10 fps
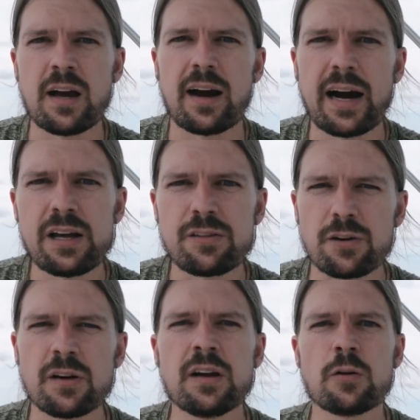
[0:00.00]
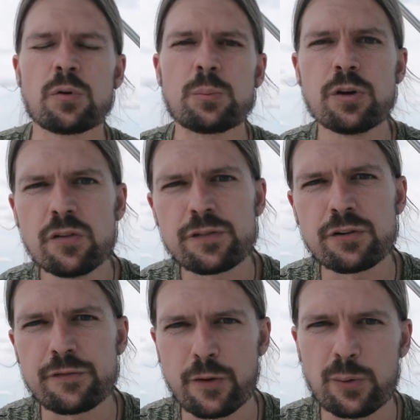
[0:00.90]
Either remove
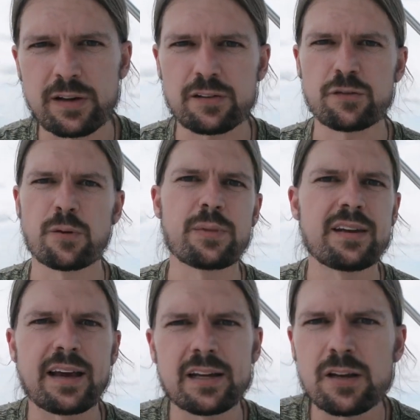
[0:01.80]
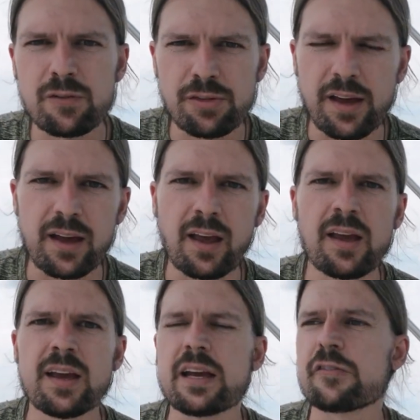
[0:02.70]
your focus from the negative thing
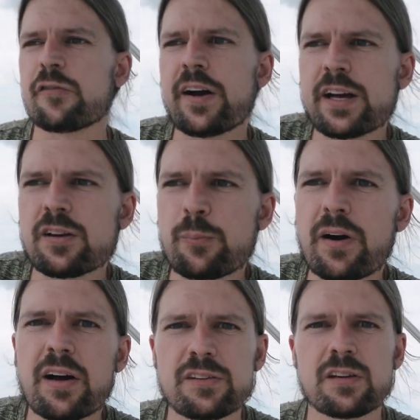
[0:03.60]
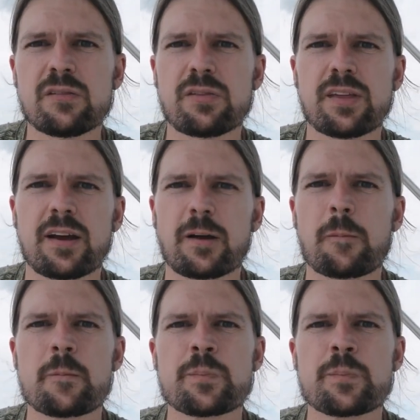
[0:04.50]
and find a positive thing,